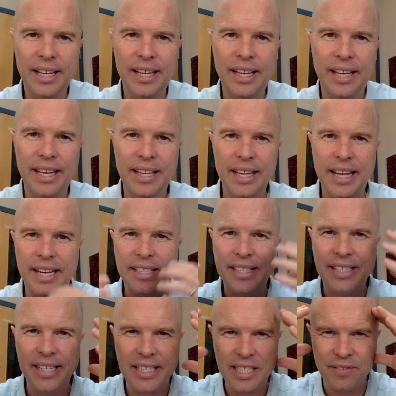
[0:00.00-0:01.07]
in that
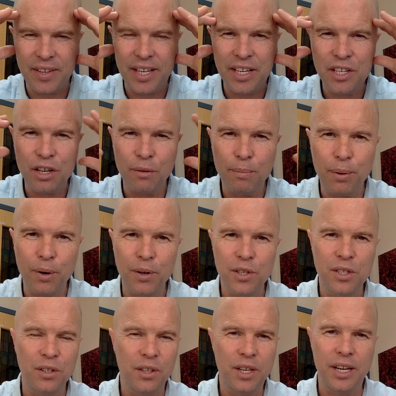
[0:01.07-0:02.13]
sense of
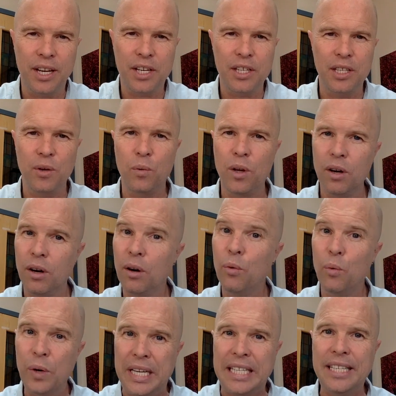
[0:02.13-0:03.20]
interpersonal connection that we all
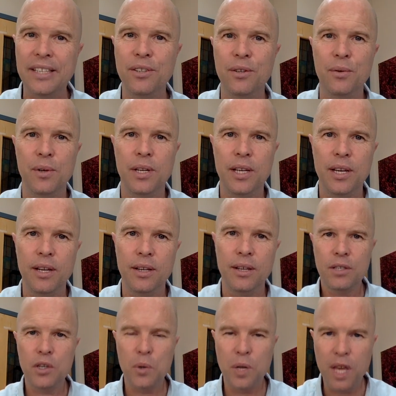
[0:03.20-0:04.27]
really do need
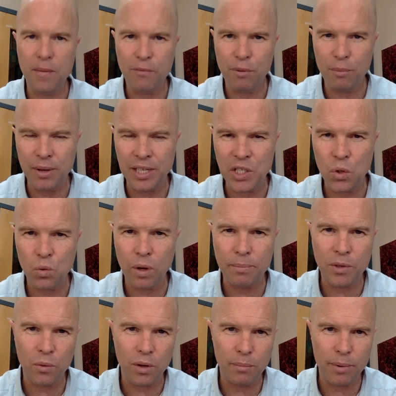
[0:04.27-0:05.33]
to keep from being swept
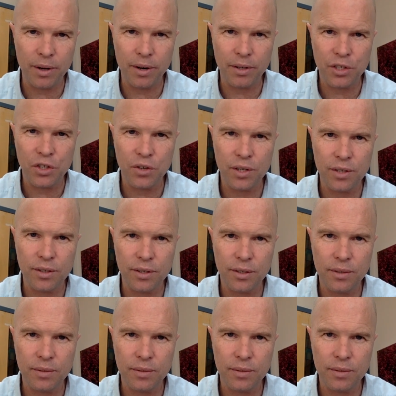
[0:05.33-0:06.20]
away by our stresses.